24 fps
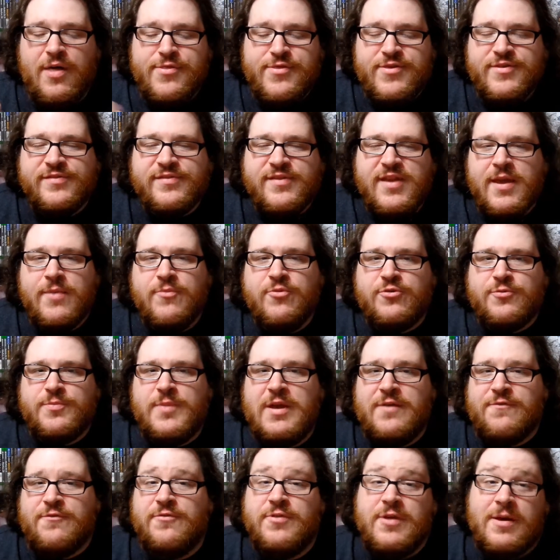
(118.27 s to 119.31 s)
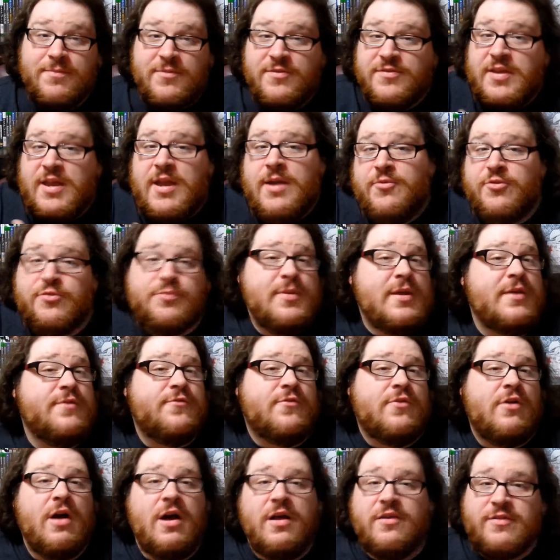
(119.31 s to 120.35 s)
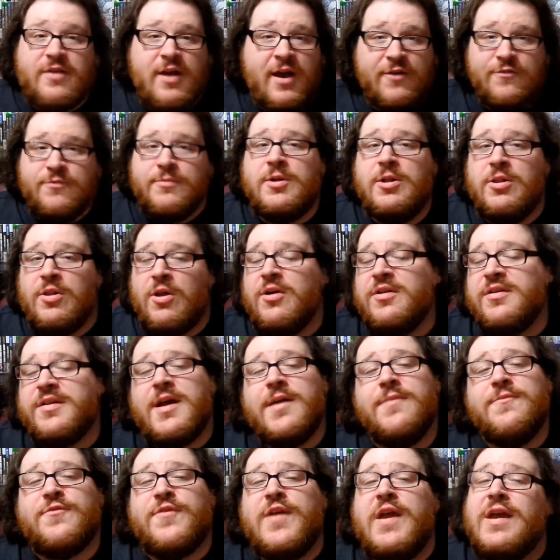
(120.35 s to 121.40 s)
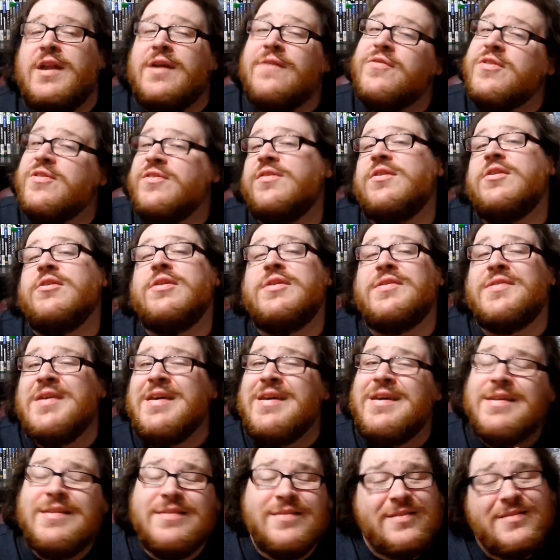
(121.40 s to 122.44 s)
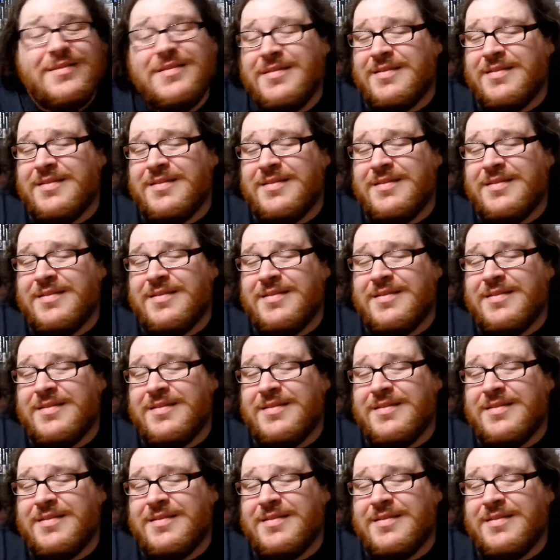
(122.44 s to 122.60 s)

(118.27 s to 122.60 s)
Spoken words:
This game was made for them. This game was made for us. I've been a longtime fan of the series since